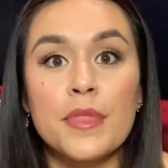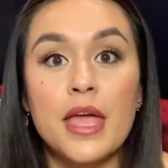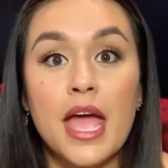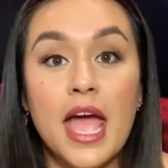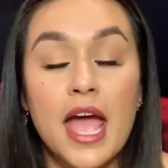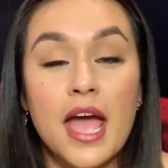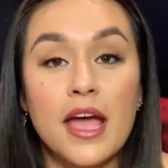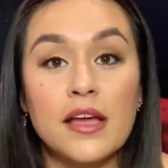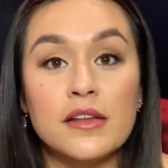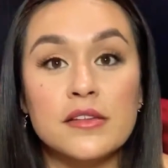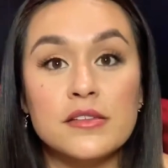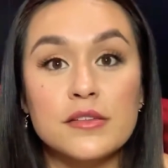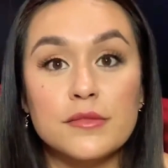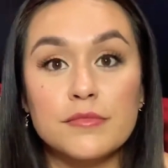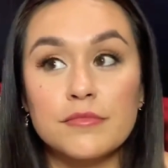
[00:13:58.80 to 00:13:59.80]

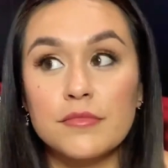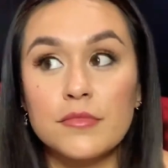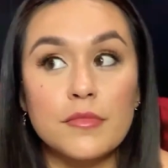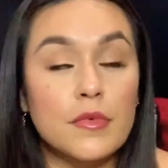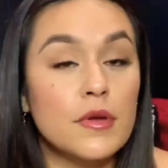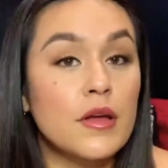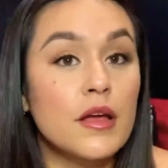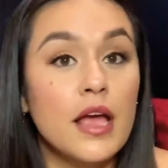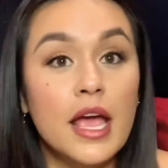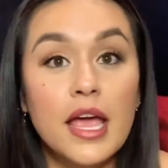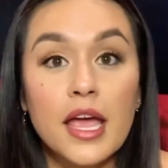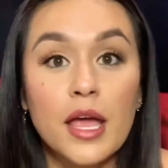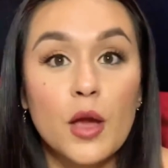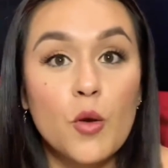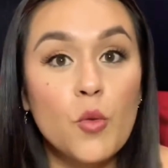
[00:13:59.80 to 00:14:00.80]
And
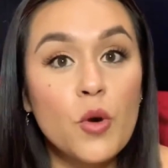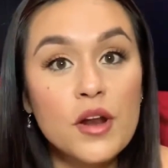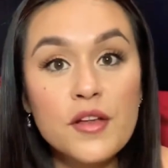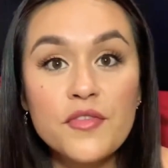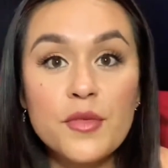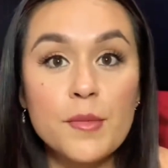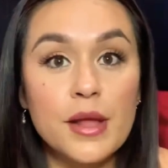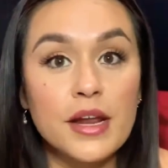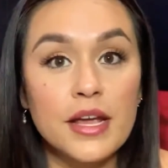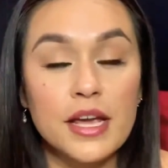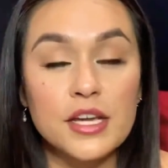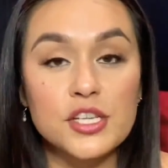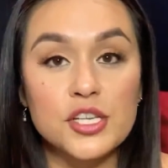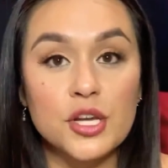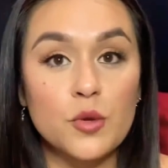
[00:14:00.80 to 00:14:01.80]
hey, what if
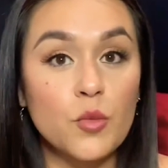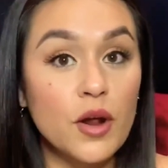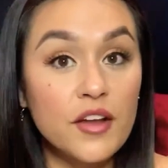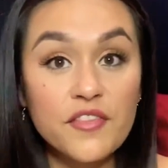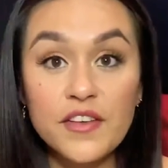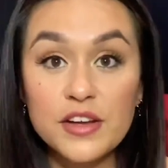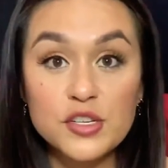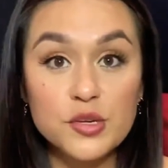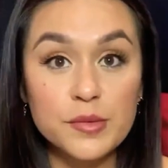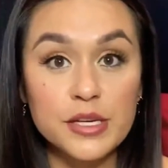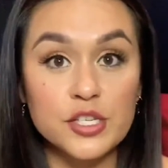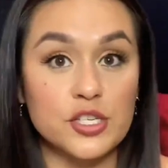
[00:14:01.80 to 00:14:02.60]
Phentermine